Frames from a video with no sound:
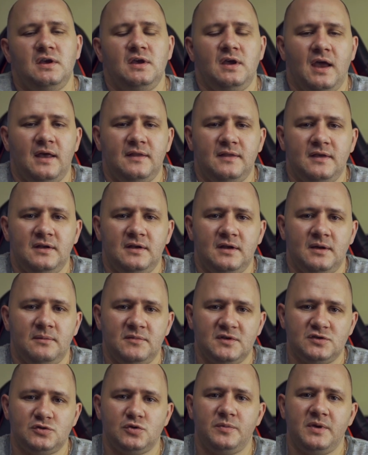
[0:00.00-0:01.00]
and then
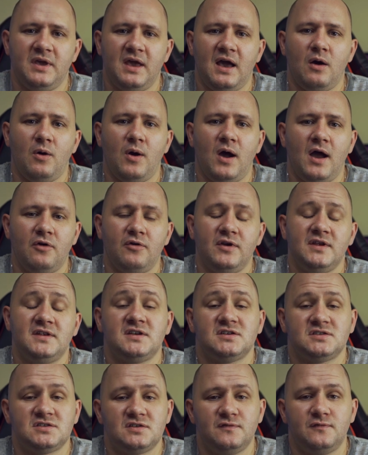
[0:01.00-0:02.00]
this will be how I
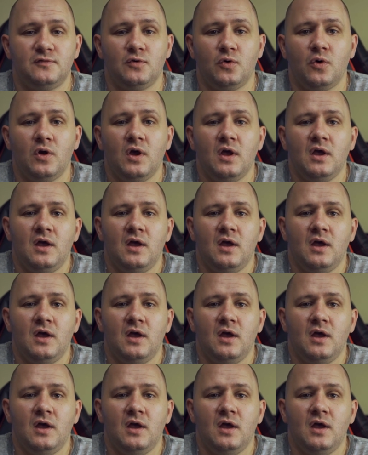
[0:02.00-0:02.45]
retouched the floor.